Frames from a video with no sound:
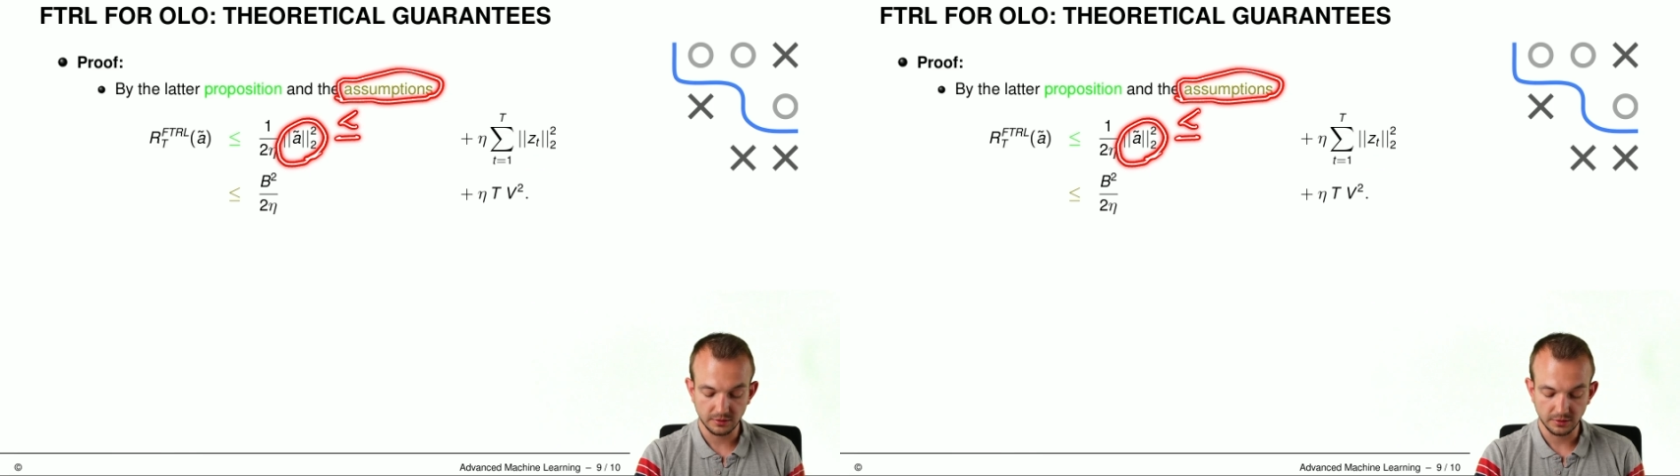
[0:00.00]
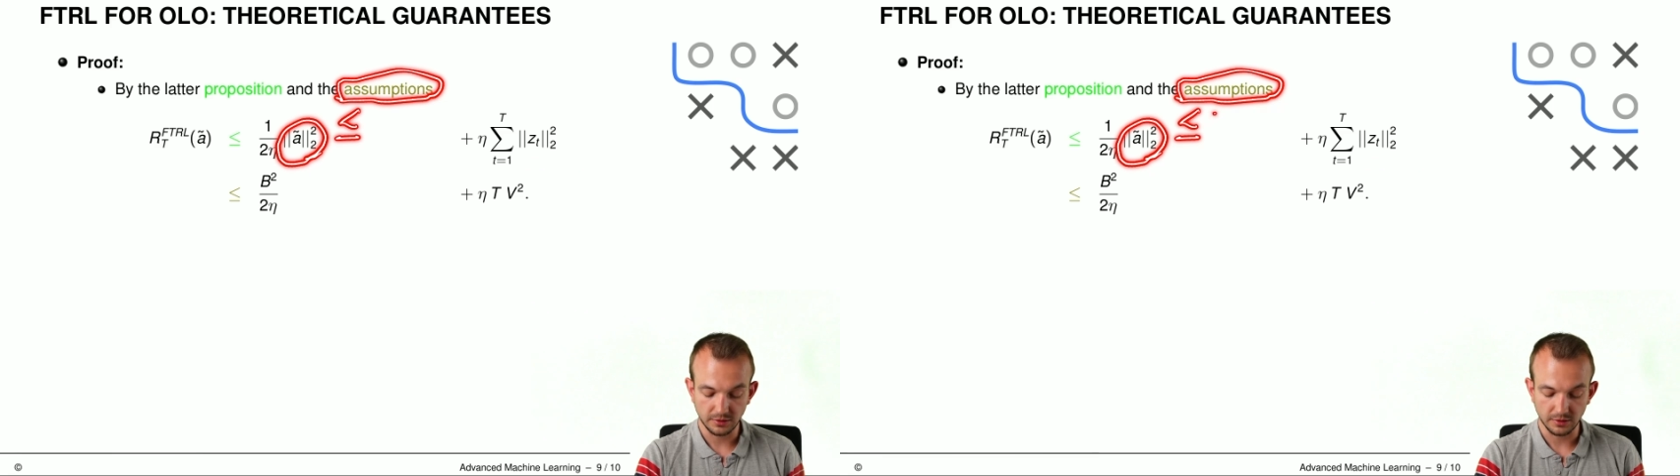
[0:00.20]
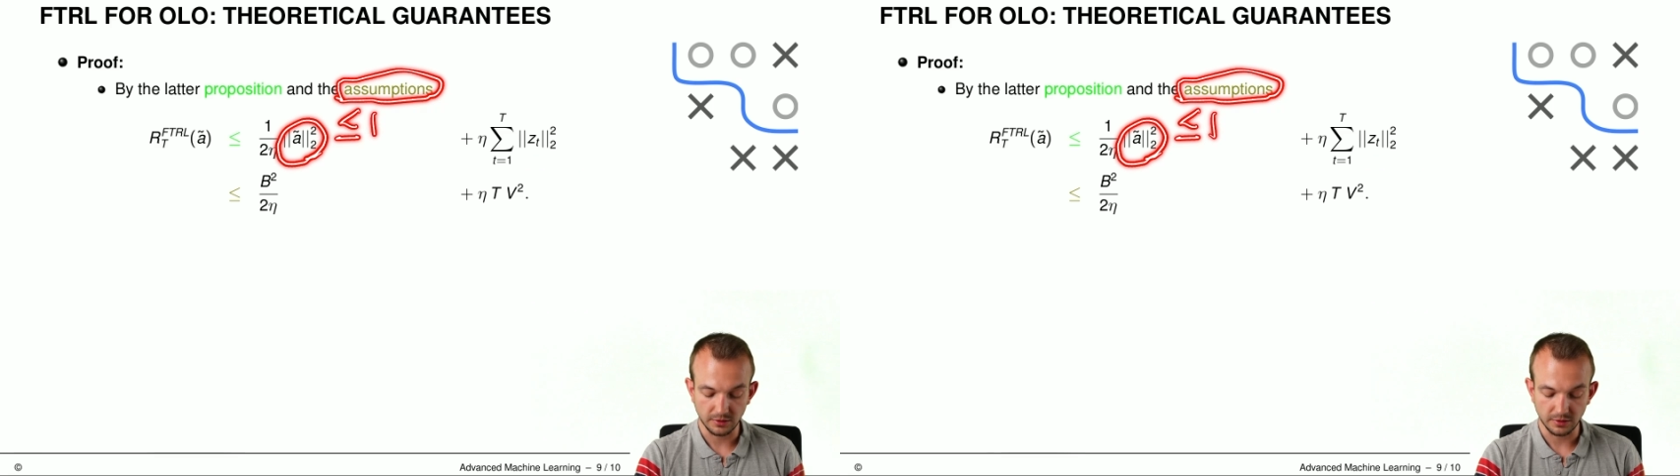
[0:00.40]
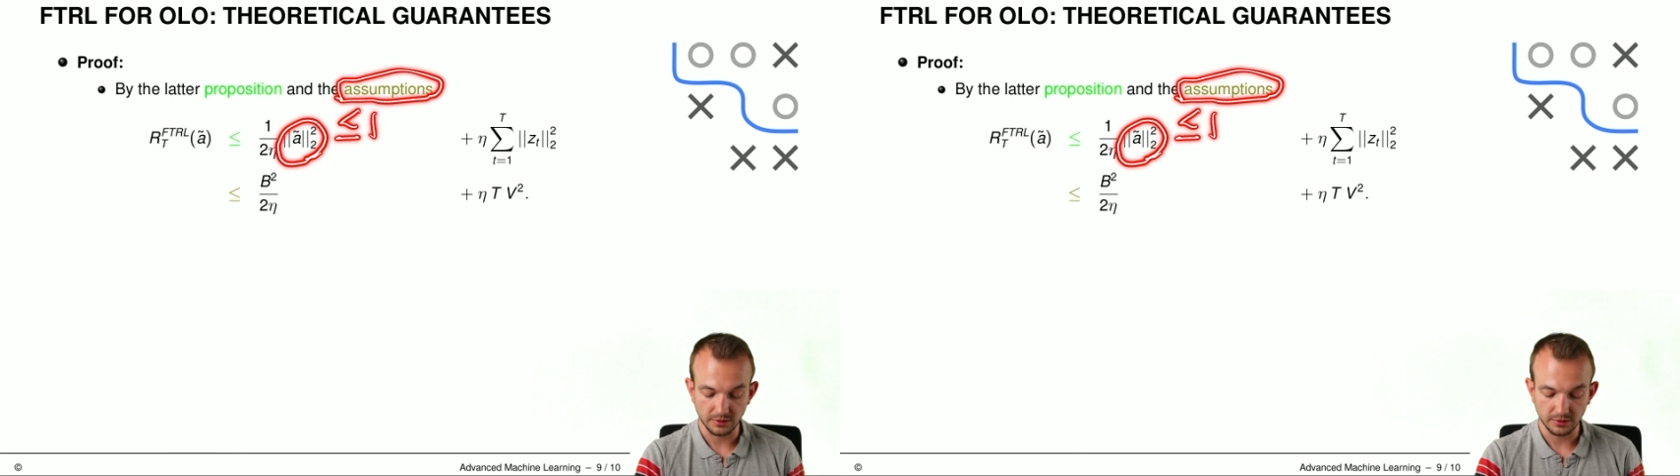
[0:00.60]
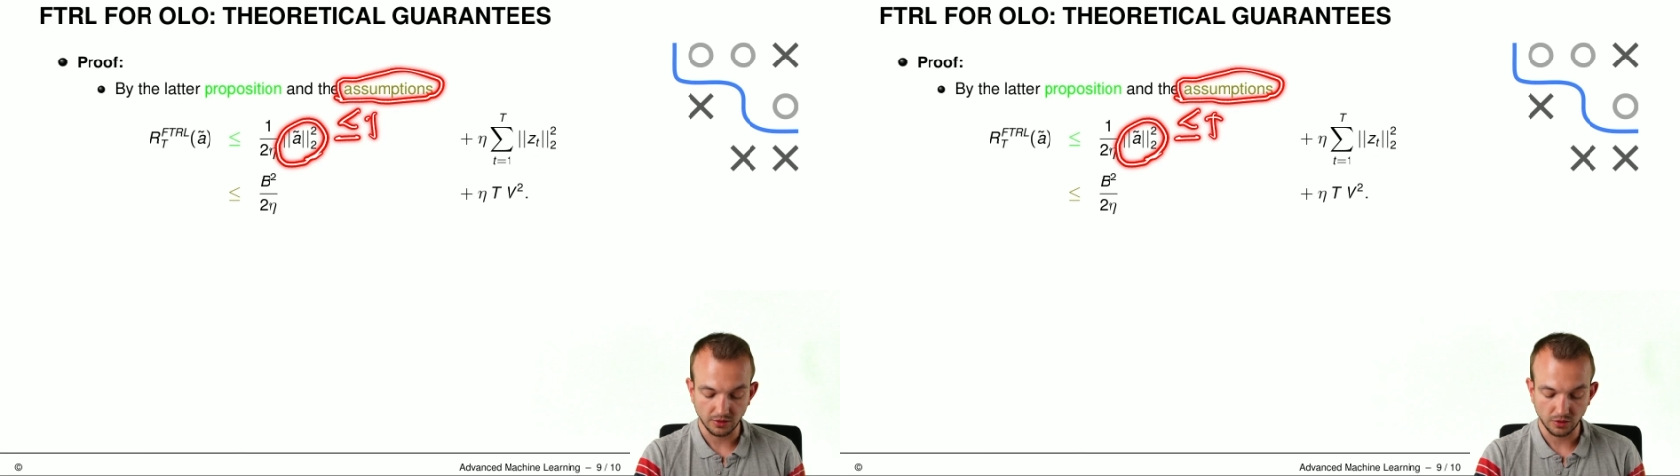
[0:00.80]
here
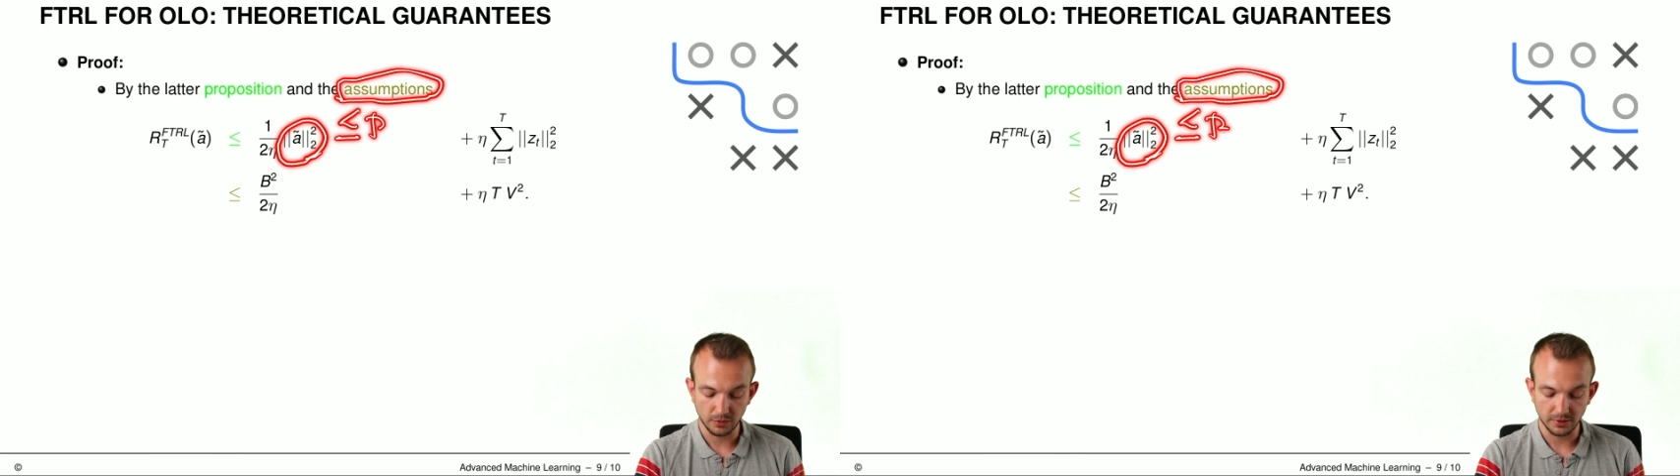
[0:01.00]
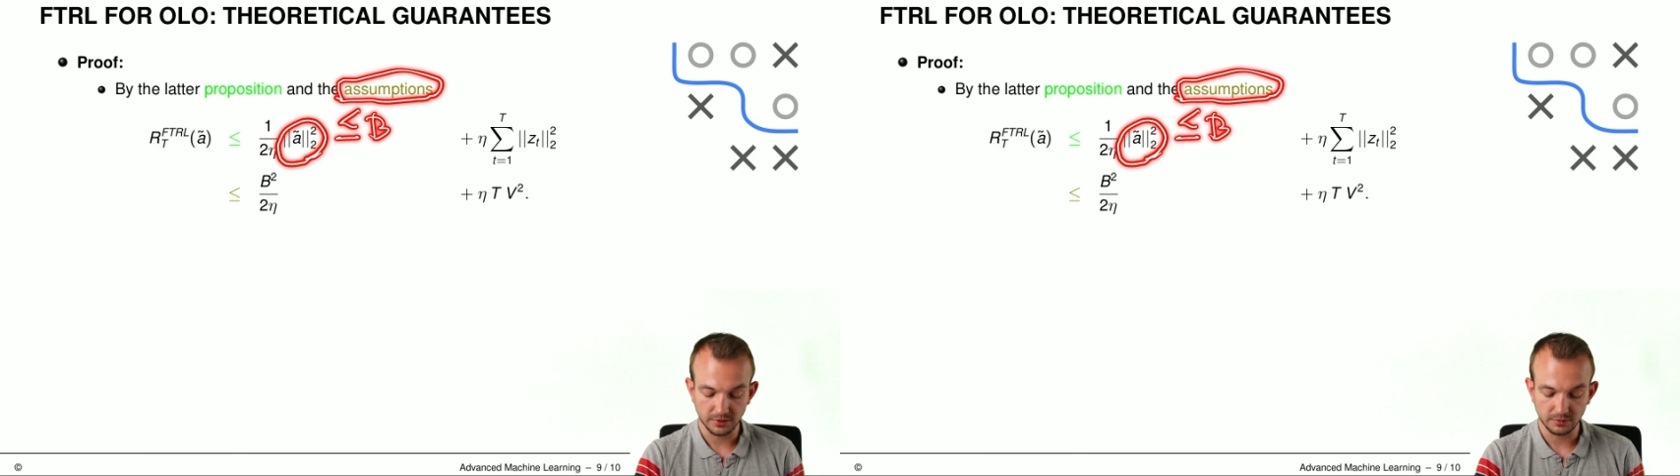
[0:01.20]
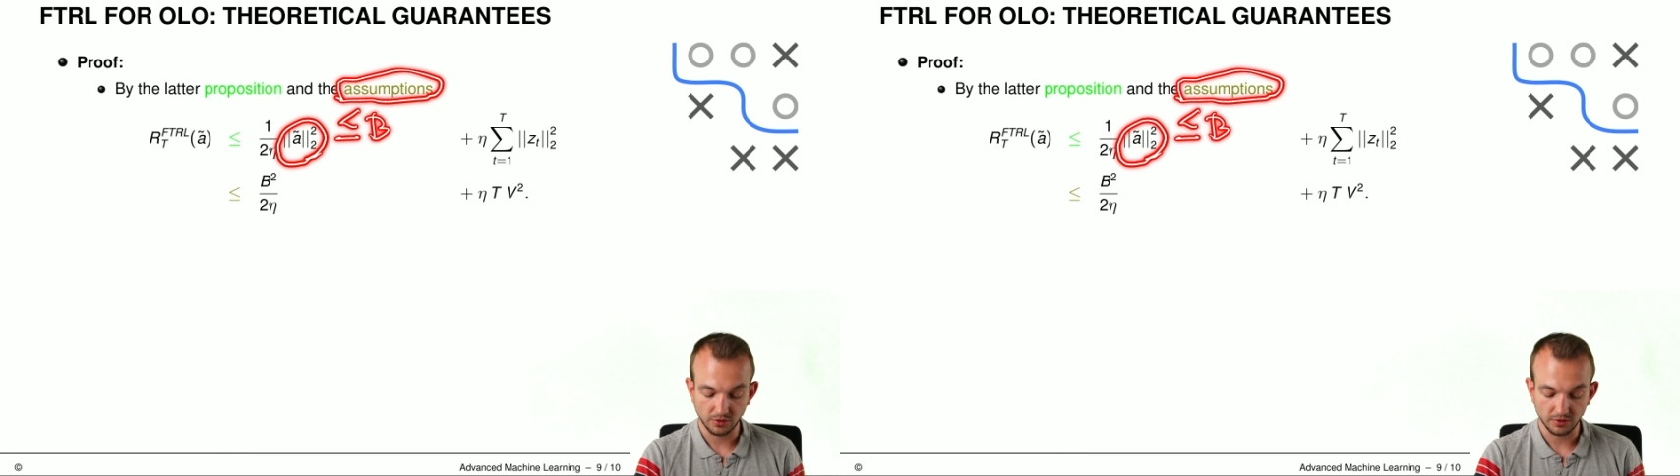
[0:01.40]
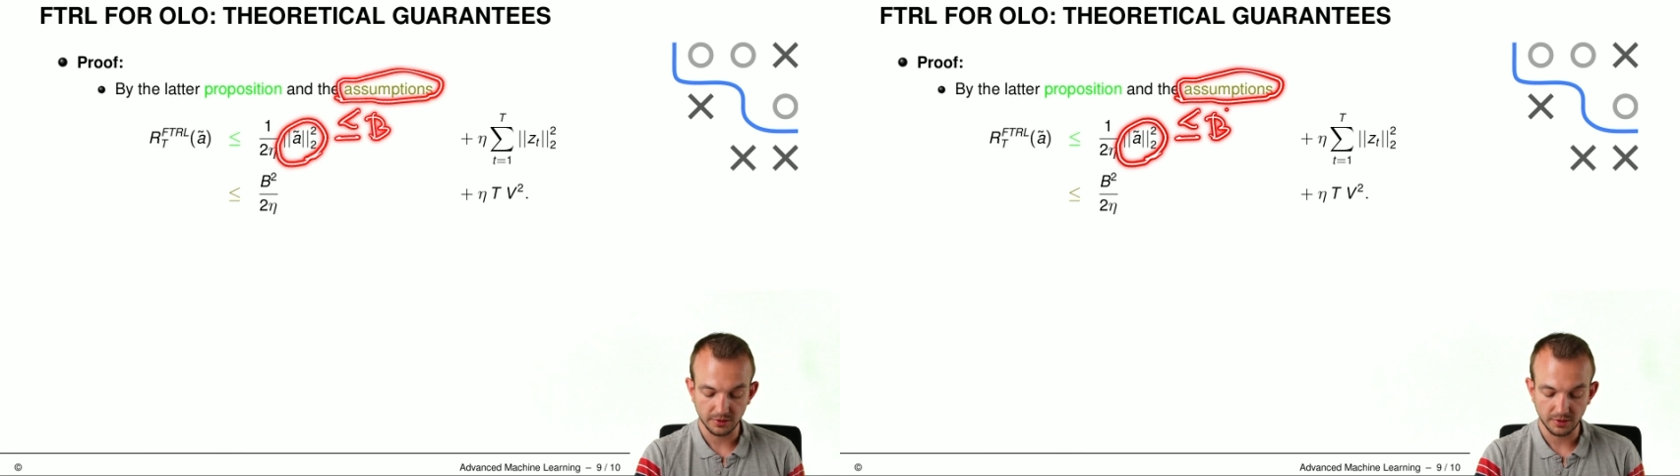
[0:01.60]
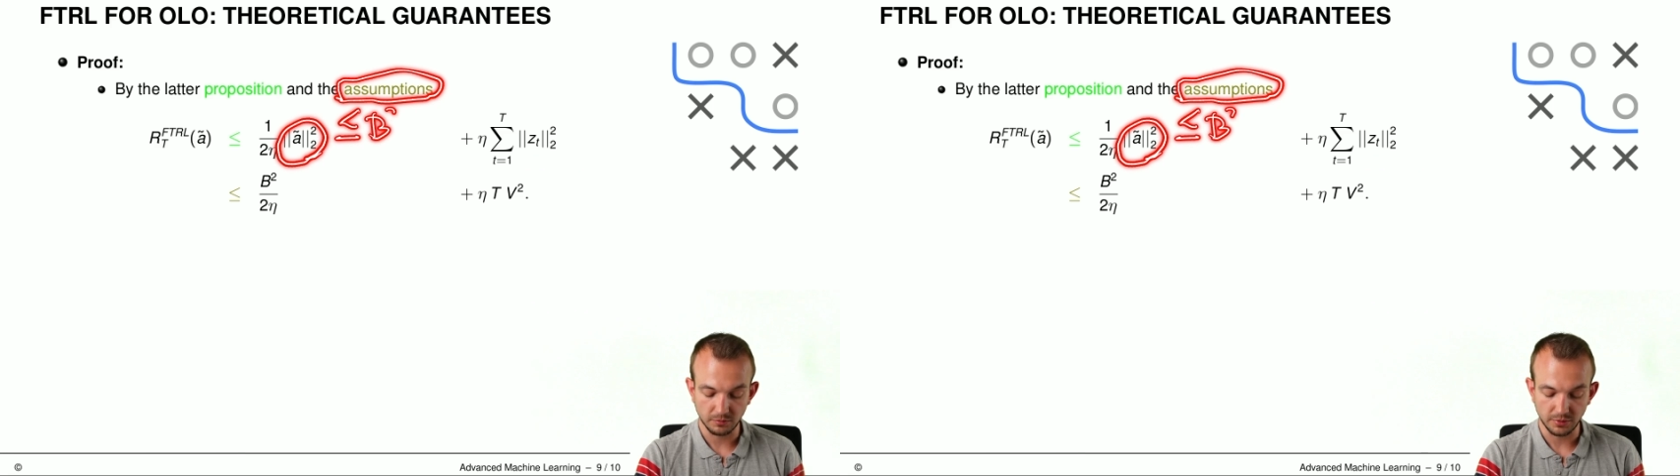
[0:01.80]
is always smaller than